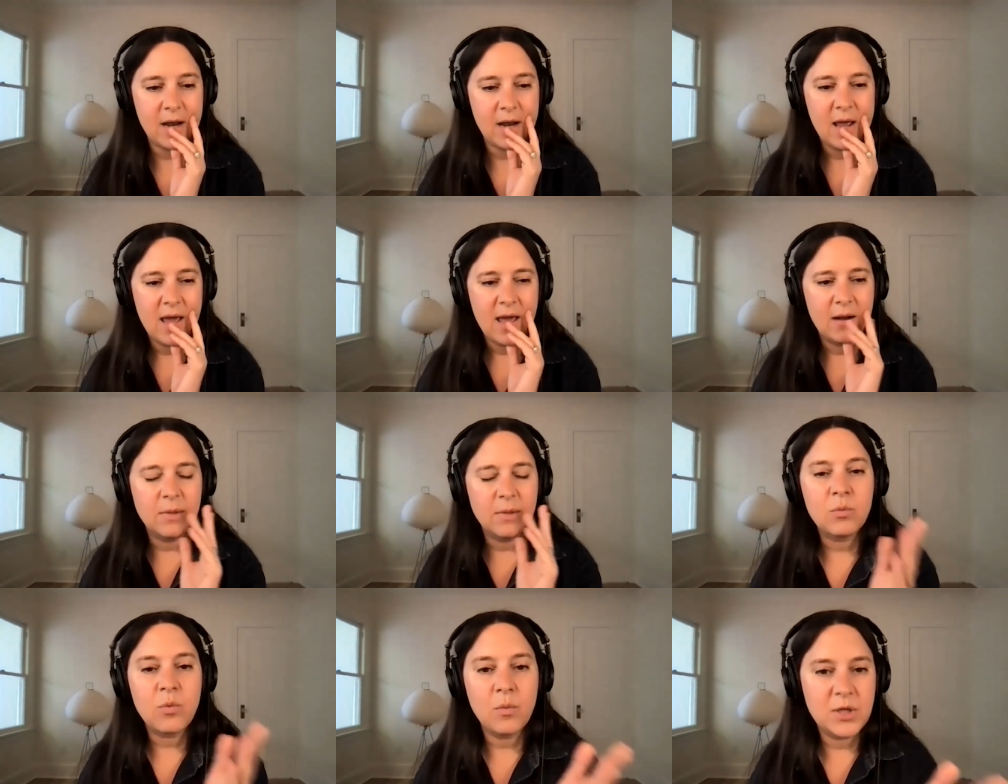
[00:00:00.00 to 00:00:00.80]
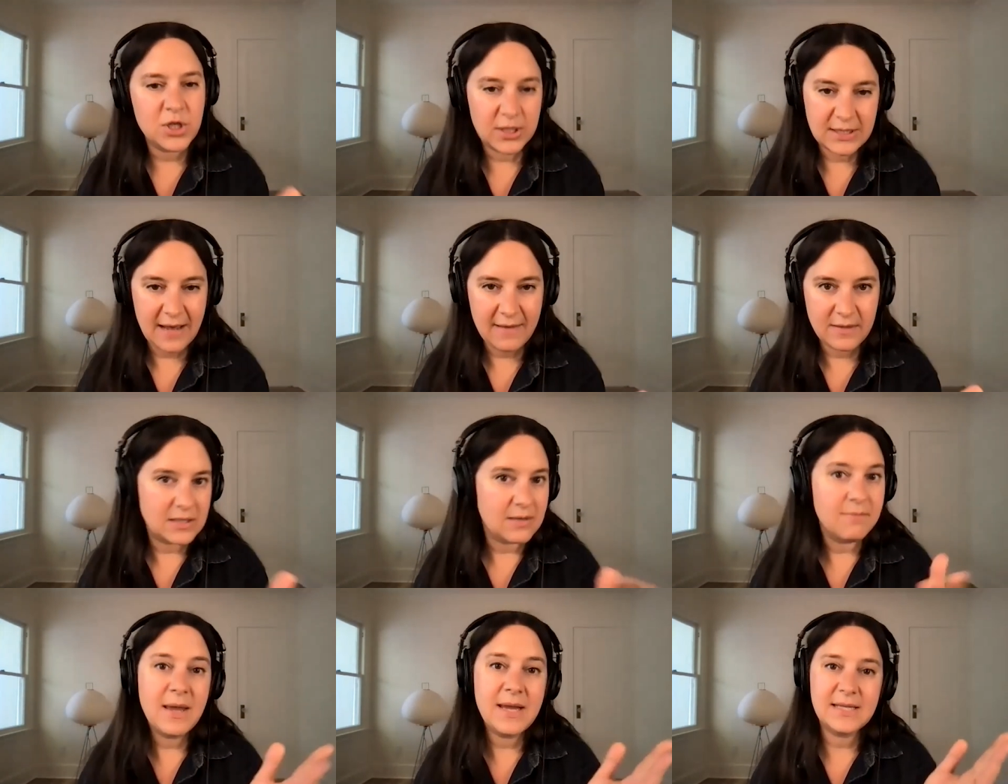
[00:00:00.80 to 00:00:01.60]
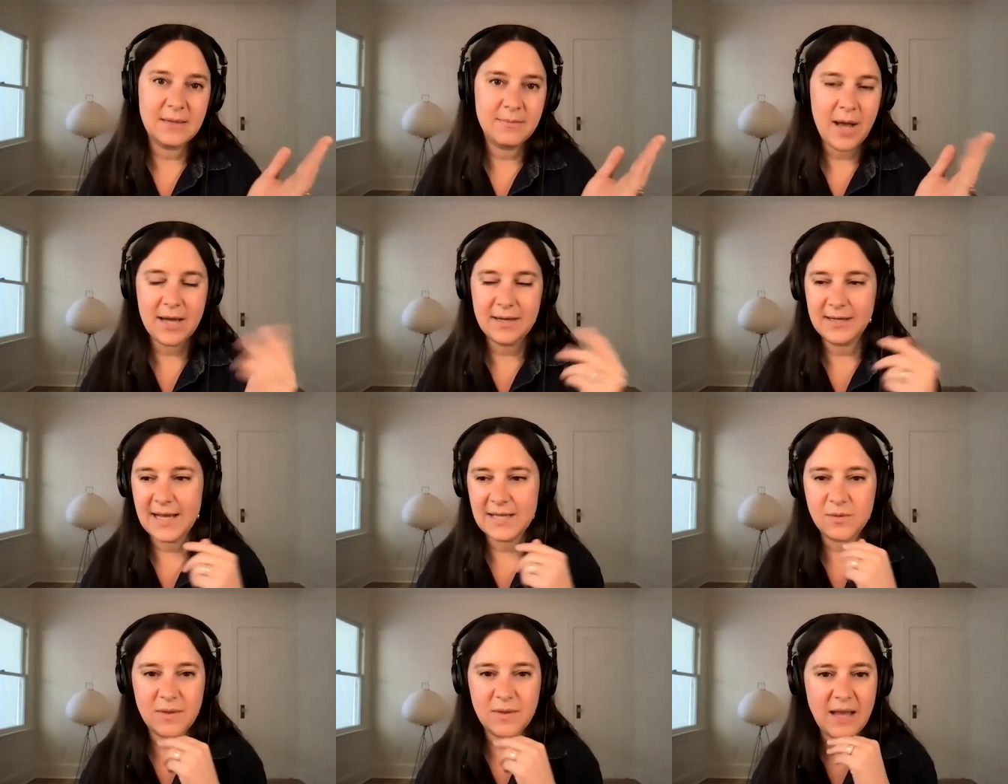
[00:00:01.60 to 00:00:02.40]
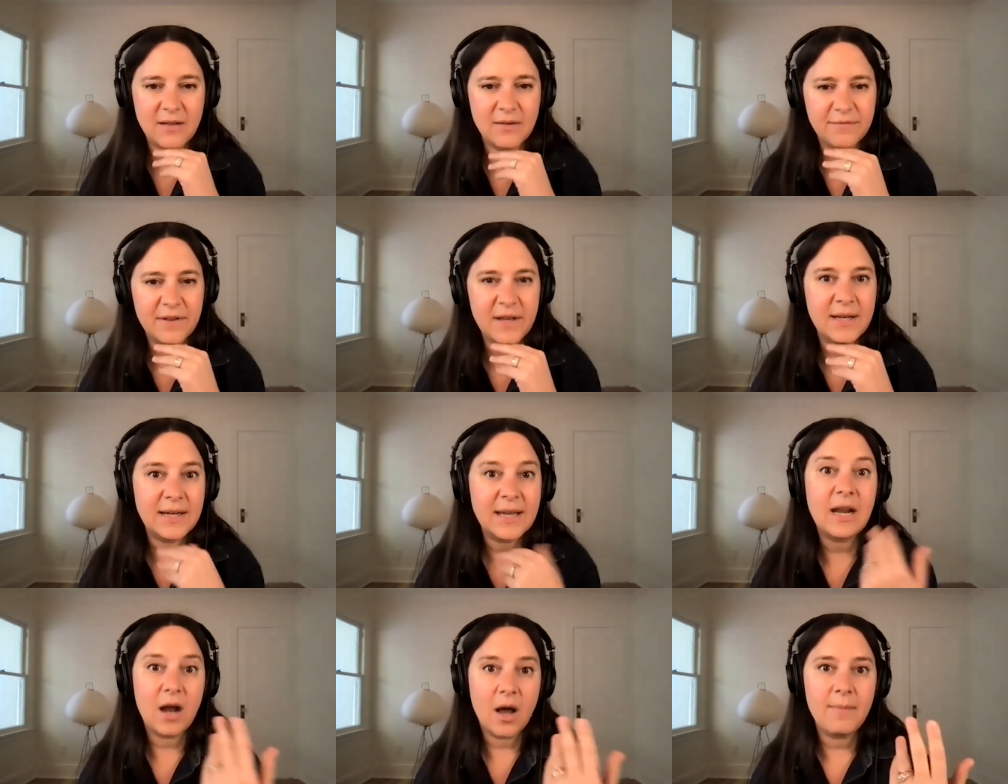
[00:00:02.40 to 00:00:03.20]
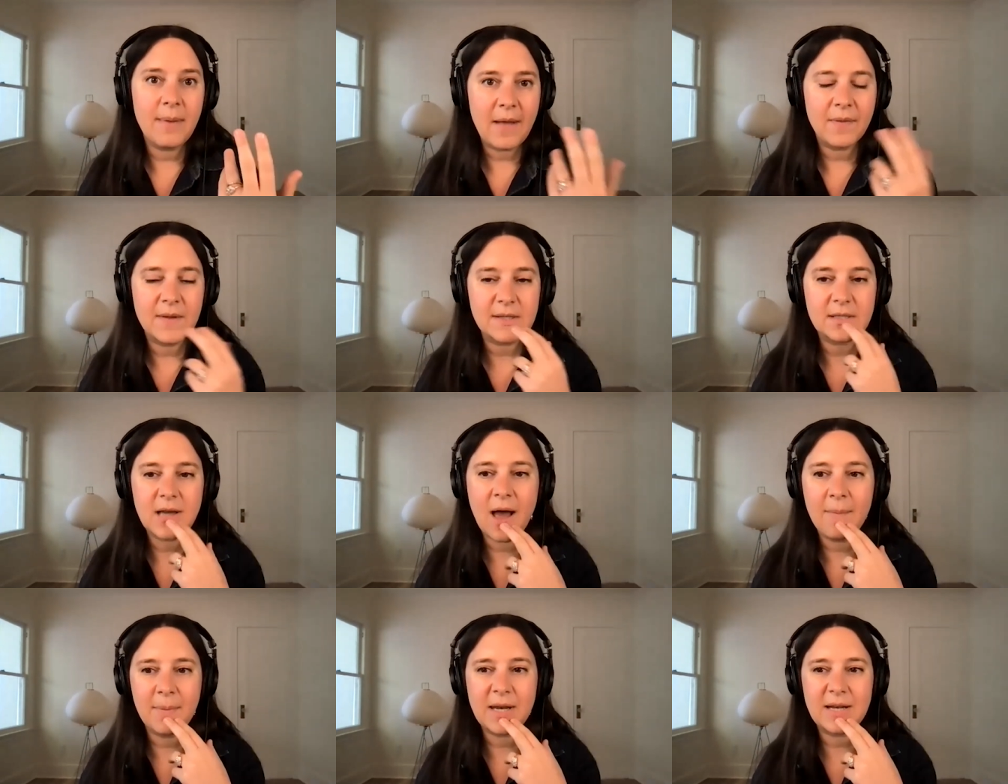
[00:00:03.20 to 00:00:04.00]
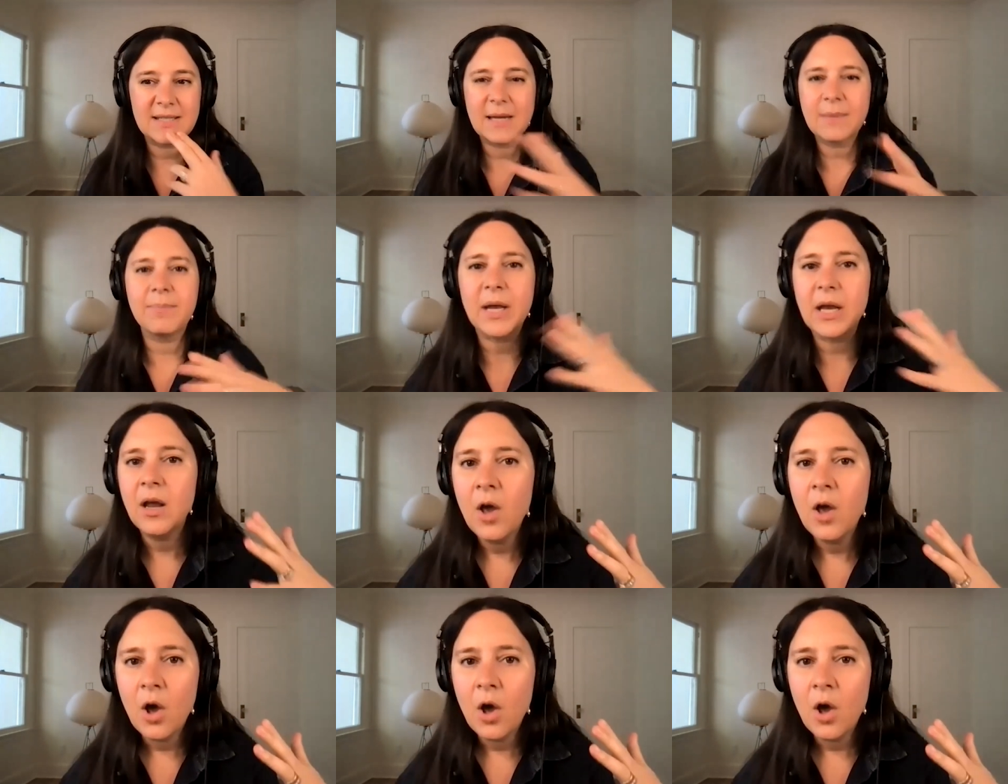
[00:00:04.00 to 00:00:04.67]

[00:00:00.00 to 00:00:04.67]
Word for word: And I'm like, well, we just had this amazing podcast with Caitlin Flanagan about this topic. And it's like, but